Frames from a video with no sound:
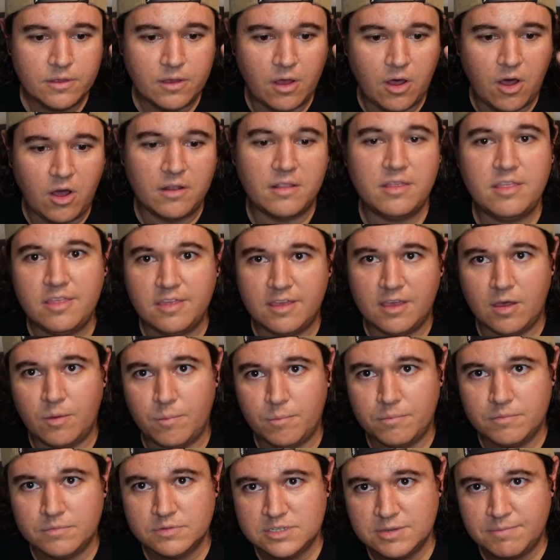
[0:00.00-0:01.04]

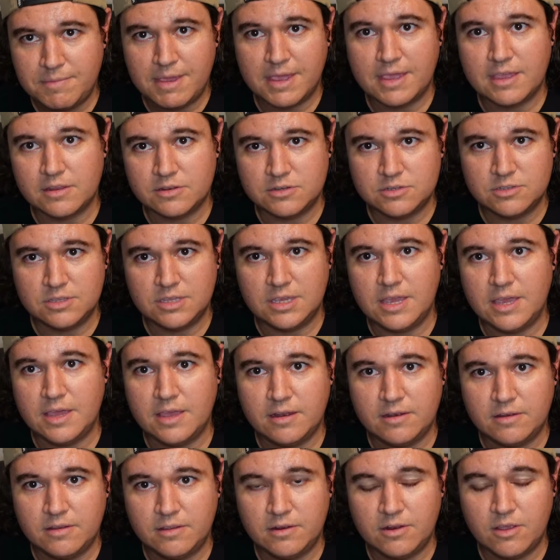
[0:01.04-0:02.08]
them to make it to the
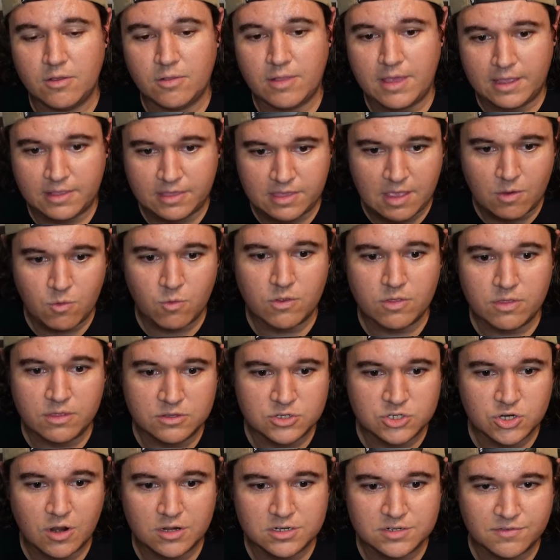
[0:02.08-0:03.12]
end. Like they were
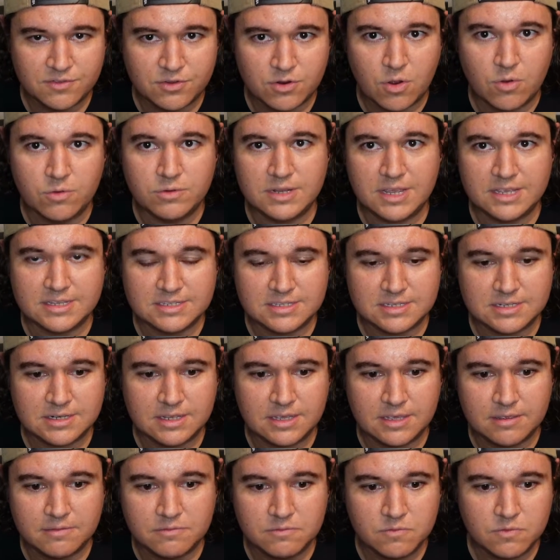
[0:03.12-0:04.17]
in charge of their own
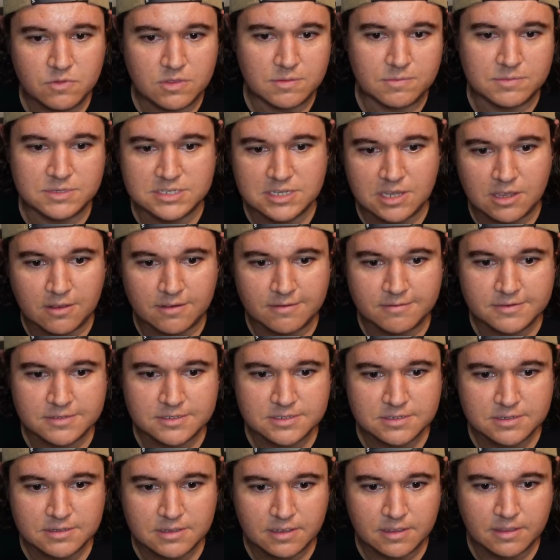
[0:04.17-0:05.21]
destiny
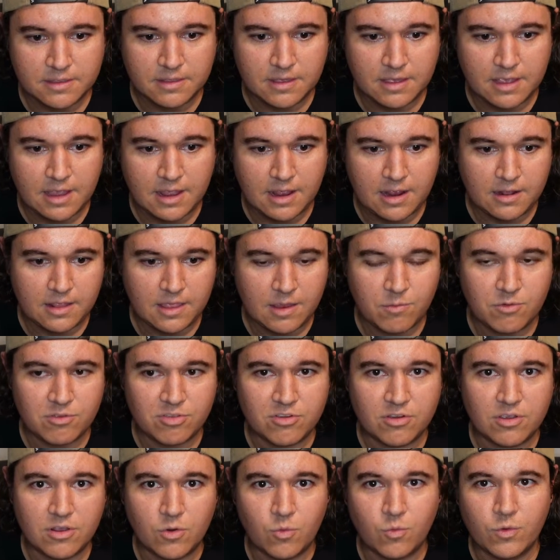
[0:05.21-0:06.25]
themselves, and they're
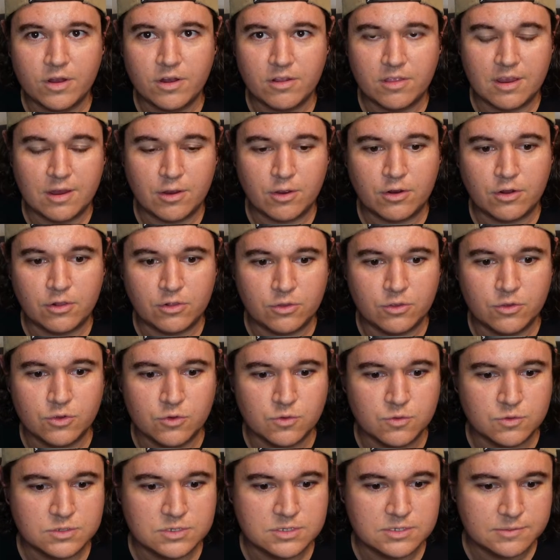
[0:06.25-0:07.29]
gonna win or they're gonna
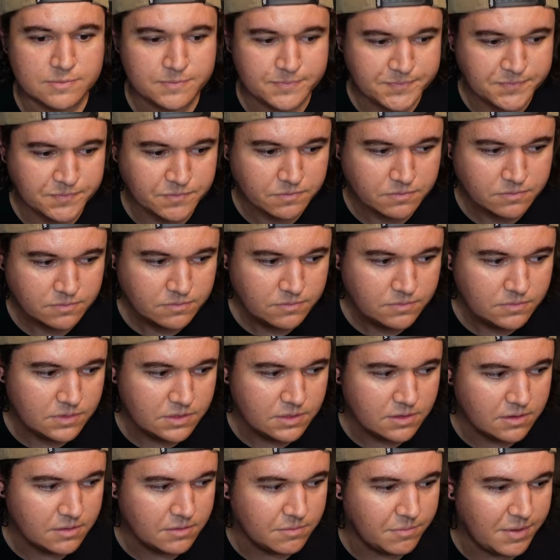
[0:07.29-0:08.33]
lose
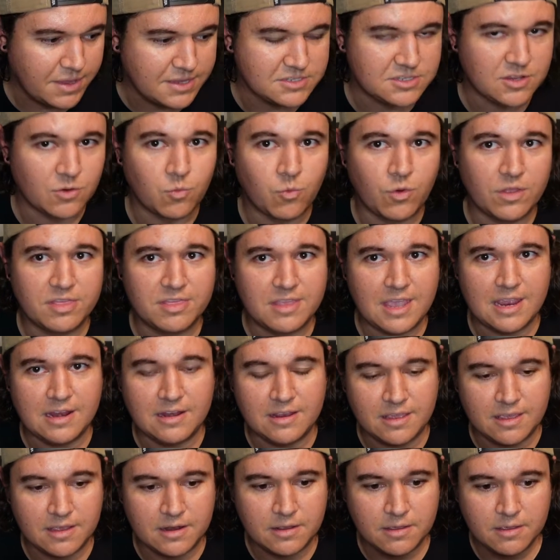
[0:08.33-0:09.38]
based on what they
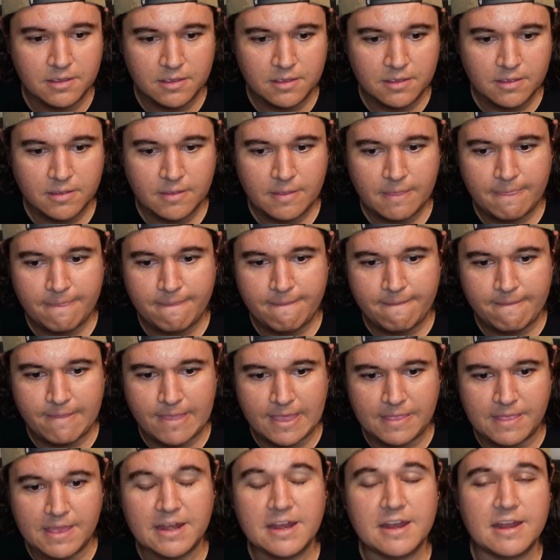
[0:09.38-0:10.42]
did.
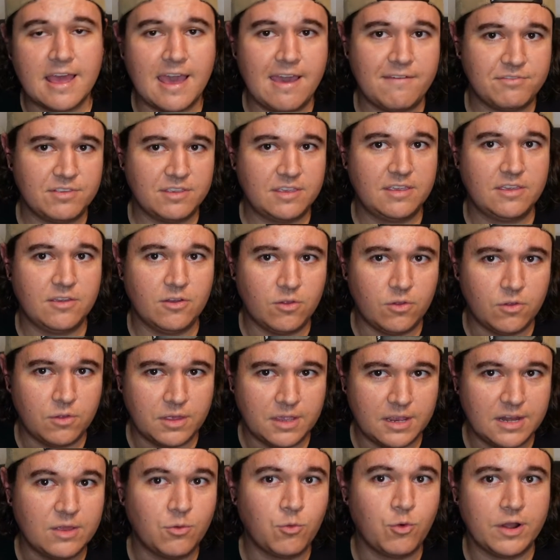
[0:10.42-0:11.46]
And they didn't have to kill
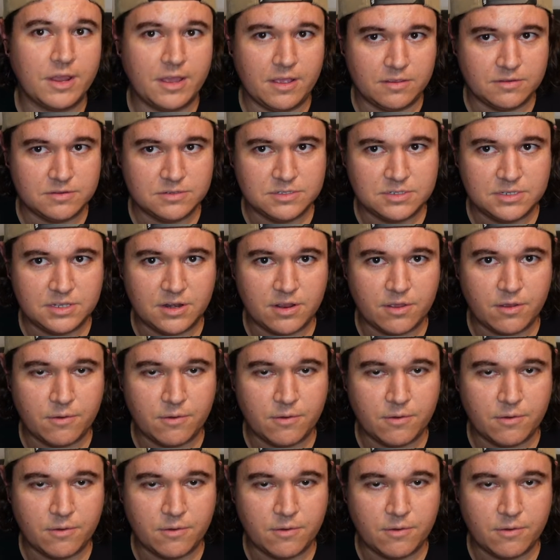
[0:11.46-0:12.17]
anyone else,